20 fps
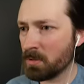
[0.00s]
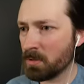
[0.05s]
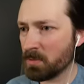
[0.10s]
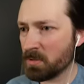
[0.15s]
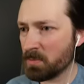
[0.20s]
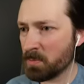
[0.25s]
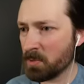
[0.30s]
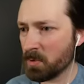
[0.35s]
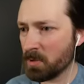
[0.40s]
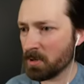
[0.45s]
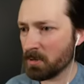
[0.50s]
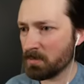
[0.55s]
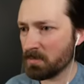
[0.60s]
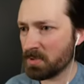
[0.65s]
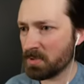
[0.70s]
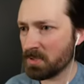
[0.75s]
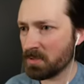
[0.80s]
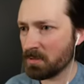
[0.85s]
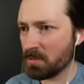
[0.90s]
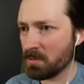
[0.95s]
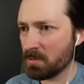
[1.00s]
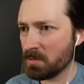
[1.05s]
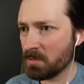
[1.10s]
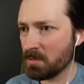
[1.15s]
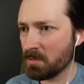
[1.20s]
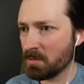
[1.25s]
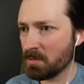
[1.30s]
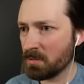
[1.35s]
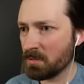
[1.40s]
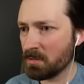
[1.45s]
No spookums?
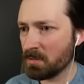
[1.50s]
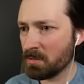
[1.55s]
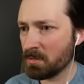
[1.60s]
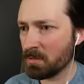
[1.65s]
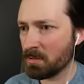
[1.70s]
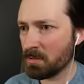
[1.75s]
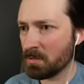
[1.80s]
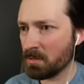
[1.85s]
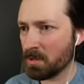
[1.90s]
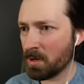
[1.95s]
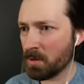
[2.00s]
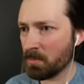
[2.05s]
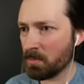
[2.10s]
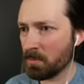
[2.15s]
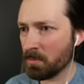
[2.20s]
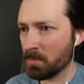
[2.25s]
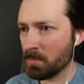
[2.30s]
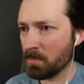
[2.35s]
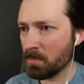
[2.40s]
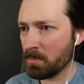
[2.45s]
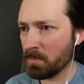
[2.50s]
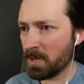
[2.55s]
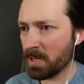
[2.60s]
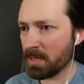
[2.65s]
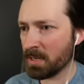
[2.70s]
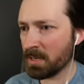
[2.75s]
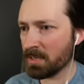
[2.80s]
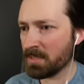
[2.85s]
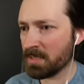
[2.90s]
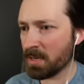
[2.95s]
Oh,
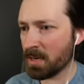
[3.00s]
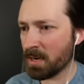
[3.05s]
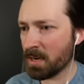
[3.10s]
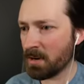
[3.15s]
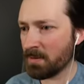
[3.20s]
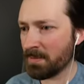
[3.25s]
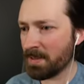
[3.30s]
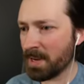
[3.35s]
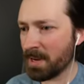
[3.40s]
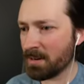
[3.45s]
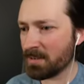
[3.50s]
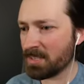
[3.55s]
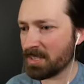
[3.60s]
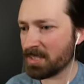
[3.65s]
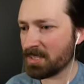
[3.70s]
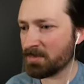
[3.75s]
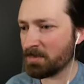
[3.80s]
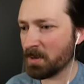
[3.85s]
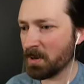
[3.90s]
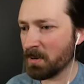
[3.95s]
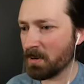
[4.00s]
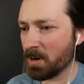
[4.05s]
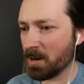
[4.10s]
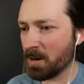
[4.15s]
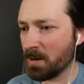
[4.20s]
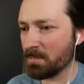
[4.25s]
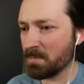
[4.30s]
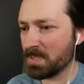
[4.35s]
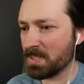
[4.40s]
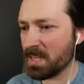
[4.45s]
wait, oh, there's a
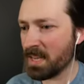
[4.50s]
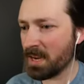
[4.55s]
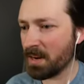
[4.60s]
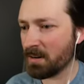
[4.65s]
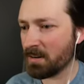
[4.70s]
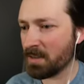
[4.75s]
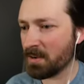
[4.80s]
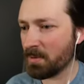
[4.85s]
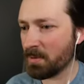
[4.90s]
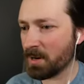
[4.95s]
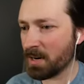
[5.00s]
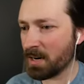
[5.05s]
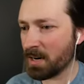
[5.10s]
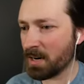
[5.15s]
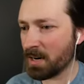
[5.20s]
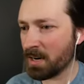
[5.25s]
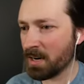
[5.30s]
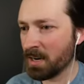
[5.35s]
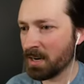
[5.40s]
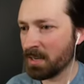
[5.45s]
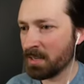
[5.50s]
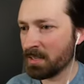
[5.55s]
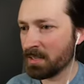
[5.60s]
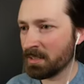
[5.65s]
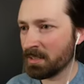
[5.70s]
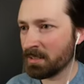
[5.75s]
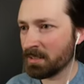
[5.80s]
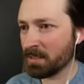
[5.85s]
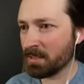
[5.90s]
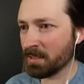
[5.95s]
spookums. There you are.
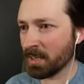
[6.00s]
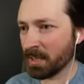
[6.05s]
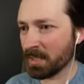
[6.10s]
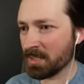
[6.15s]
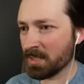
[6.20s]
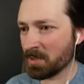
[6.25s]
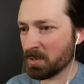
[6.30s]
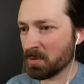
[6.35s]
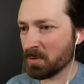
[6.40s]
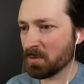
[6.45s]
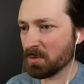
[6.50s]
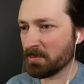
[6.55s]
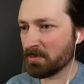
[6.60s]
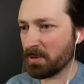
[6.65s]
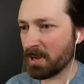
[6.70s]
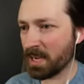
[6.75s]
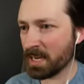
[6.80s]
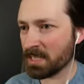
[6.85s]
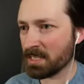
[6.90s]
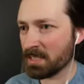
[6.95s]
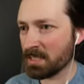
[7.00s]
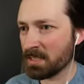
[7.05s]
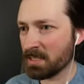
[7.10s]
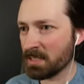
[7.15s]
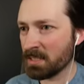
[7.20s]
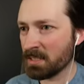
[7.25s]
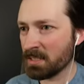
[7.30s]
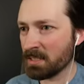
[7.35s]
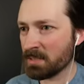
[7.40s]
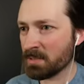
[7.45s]
That's a cool effect.
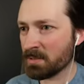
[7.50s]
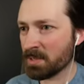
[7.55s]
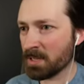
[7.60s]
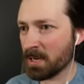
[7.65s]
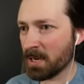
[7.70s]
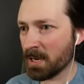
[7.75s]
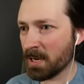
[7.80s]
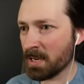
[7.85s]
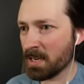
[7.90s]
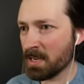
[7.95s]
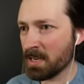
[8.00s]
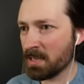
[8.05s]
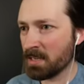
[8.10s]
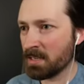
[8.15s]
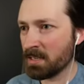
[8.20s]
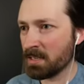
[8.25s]
Okay.